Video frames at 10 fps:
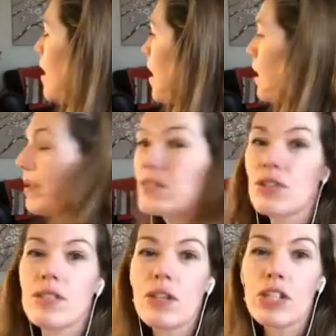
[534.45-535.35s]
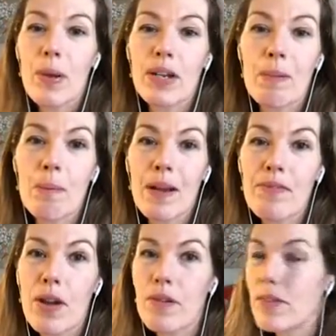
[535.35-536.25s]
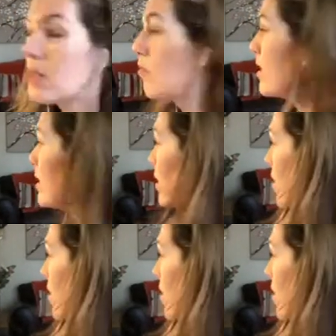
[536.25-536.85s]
It's just not showing up on my phone for some reason.